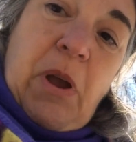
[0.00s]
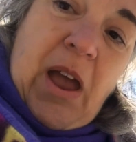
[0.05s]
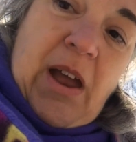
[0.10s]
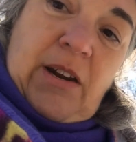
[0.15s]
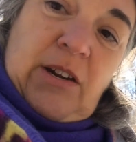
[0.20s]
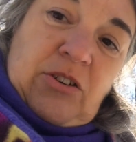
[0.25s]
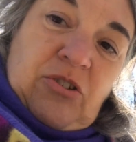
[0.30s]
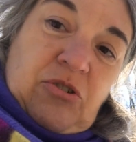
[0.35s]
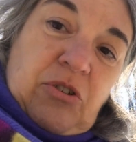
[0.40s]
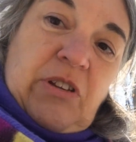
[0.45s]

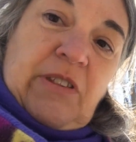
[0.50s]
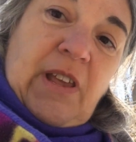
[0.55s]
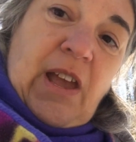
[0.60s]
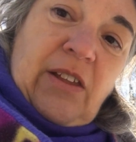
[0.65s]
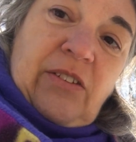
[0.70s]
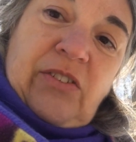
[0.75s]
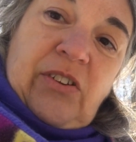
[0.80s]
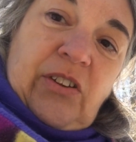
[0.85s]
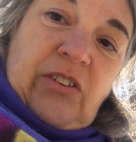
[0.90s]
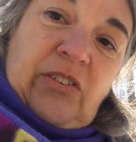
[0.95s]
how to train
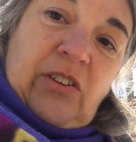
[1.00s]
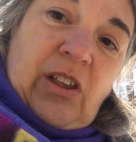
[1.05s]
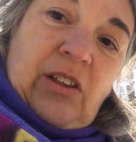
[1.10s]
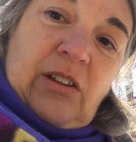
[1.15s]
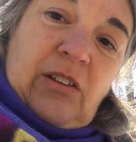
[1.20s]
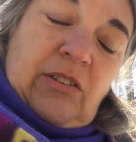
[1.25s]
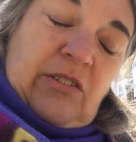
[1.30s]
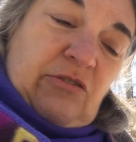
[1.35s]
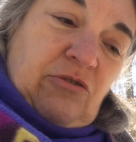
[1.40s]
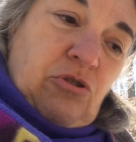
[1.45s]
that
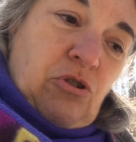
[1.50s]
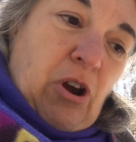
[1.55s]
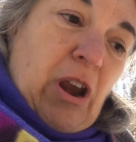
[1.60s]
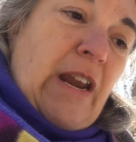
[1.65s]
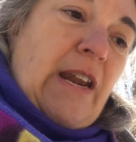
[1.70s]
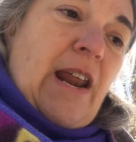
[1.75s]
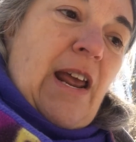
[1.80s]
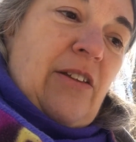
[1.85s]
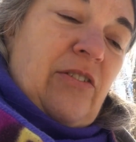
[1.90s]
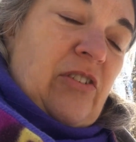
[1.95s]

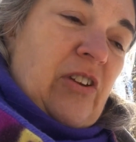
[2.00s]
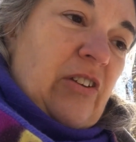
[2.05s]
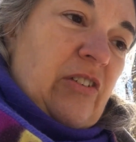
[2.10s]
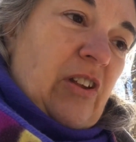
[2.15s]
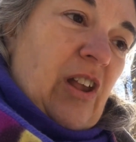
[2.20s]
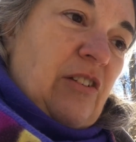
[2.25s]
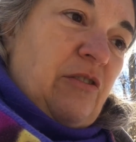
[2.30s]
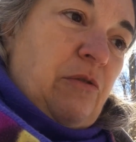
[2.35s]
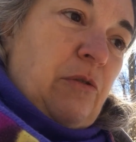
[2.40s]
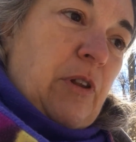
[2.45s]

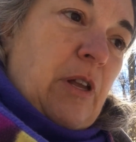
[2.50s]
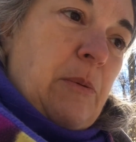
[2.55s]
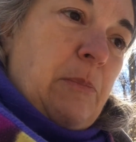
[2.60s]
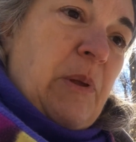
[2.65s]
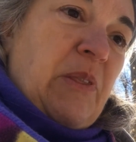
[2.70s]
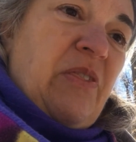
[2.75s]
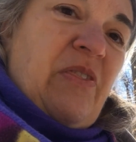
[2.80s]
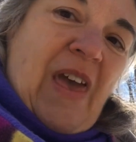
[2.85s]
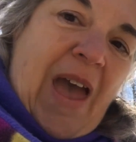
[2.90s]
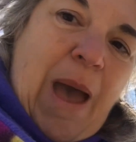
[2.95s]
successfully,
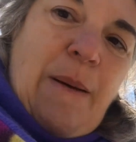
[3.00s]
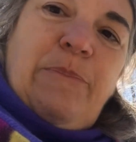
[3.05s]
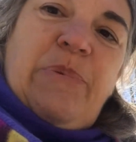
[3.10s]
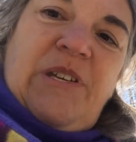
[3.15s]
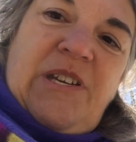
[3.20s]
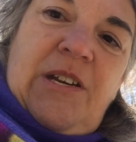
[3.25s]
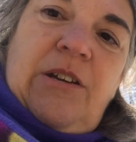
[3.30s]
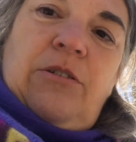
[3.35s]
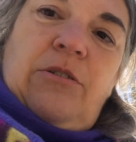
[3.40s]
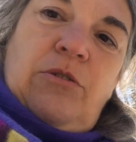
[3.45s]
but that
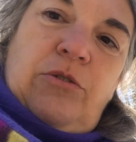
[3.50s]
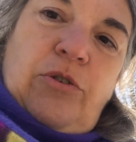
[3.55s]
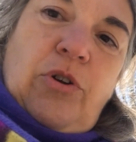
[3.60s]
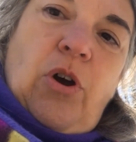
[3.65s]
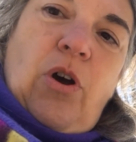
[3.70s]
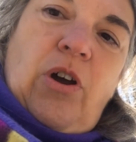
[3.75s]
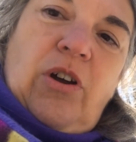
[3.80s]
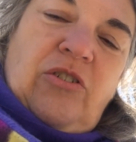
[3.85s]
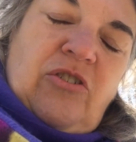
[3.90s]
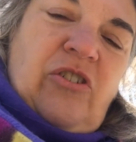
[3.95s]
particular
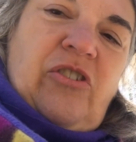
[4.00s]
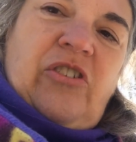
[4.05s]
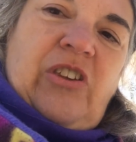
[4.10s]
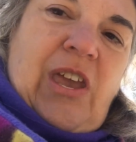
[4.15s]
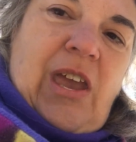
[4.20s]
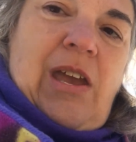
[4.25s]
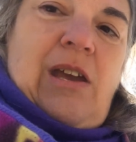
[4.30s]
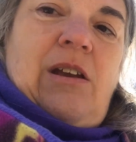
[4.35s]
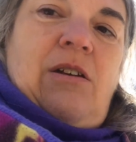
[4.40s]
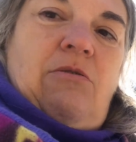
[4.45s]
dog just
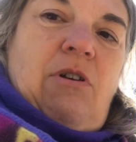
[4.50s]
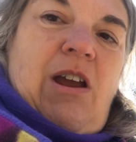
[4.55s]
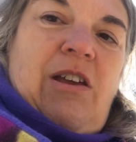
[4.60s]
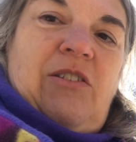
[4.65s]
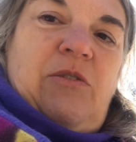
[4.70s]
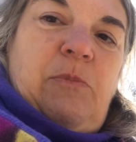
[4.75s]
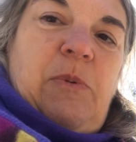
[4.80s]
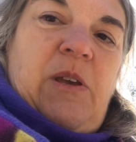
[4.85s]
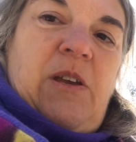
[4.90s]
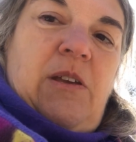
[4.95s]
can't
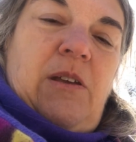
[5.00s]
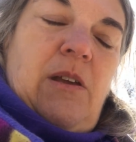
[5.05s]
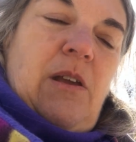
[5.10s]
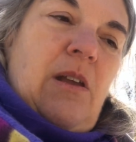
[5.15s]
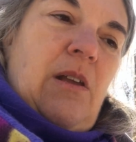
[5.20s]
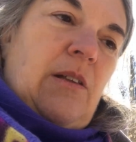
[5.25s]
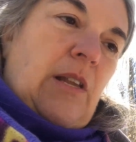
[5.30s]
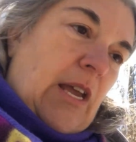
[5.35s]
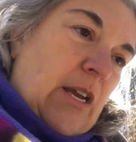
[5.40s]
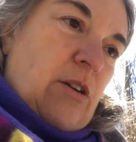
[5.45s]
grasp it,
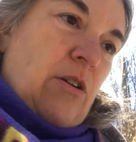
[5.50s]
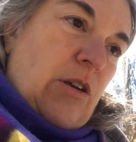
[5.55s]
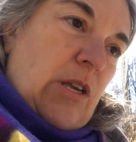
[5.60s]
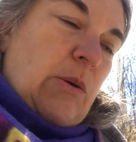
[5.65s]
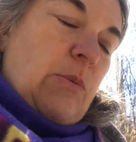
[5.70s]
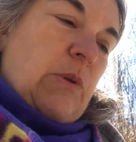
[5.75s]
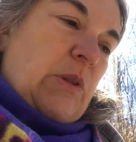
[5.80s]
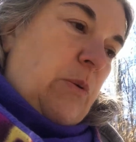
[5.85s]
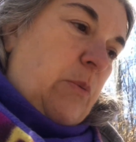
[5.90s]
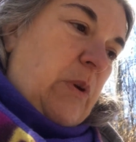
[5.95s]
like
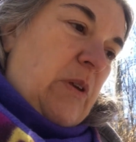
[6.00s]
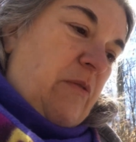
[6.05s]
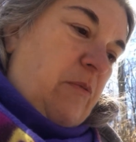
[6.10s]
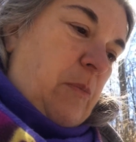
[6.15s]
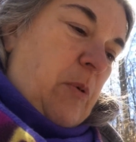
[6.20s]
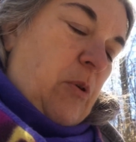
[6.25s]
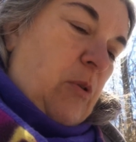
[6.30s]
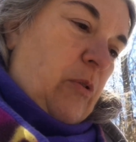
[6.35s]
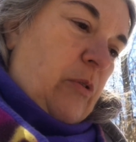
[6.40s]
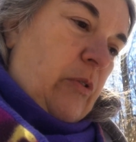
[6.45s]
Cookie with the
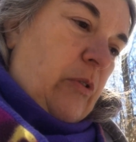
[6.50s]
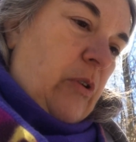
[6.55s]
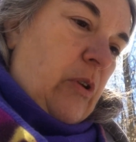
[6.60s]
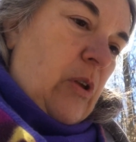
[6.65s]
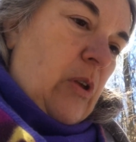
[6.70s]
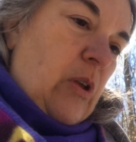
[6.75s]
weave poles.